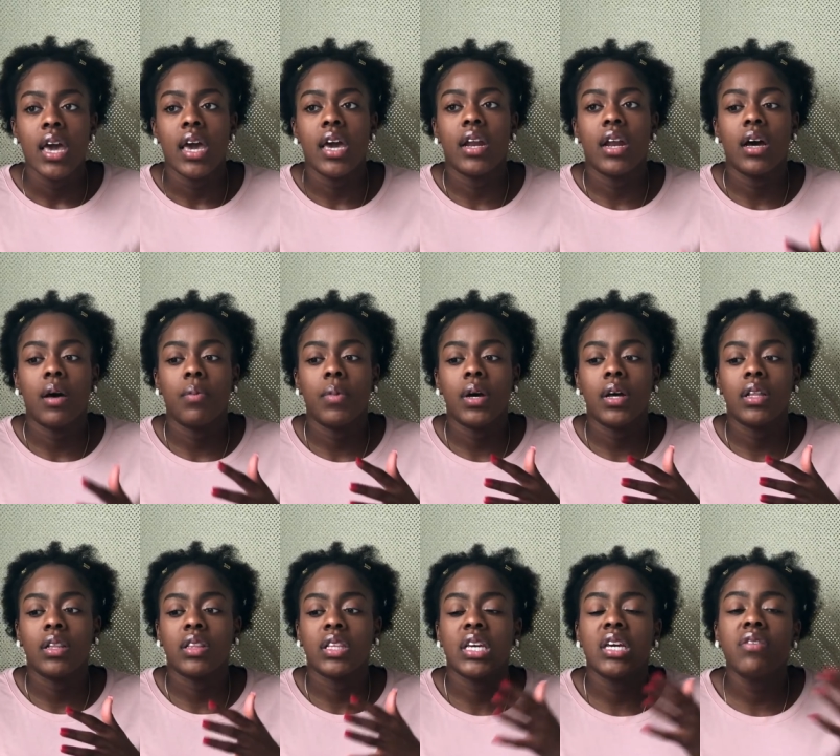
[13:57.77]
And um,
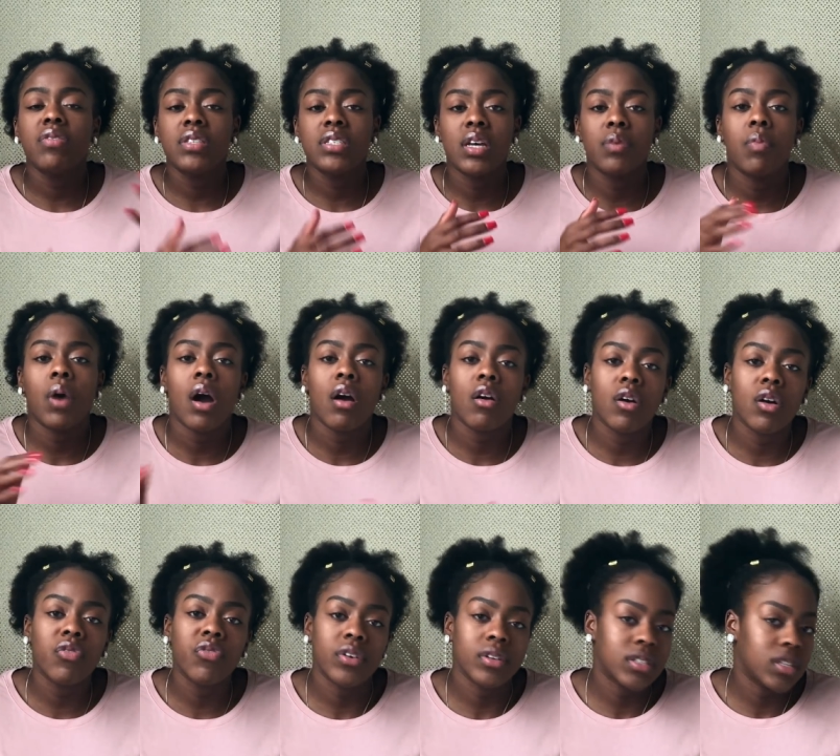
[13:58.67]
leave
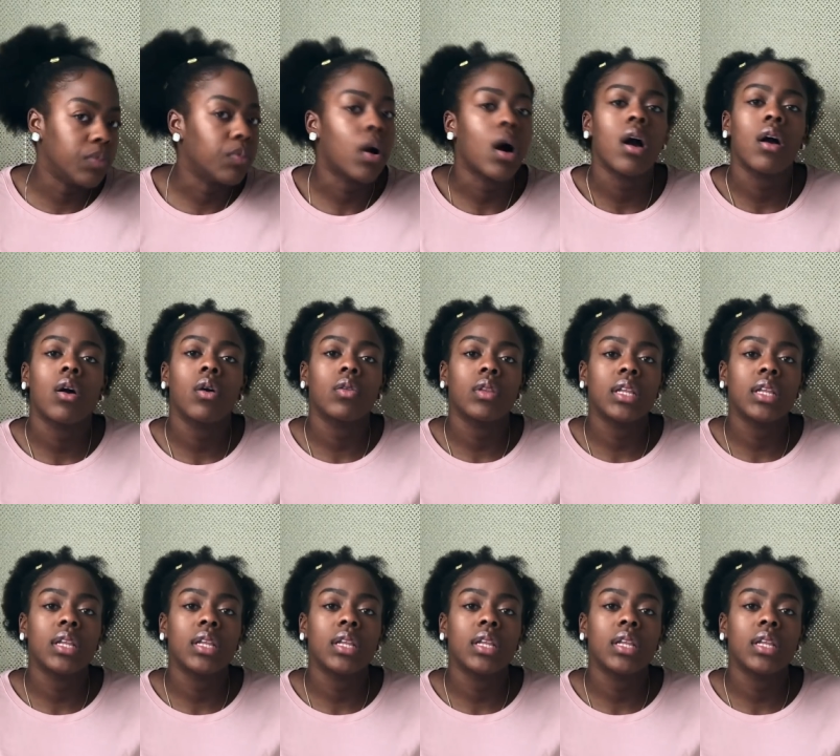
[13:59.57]
tomorrow for tomorrow.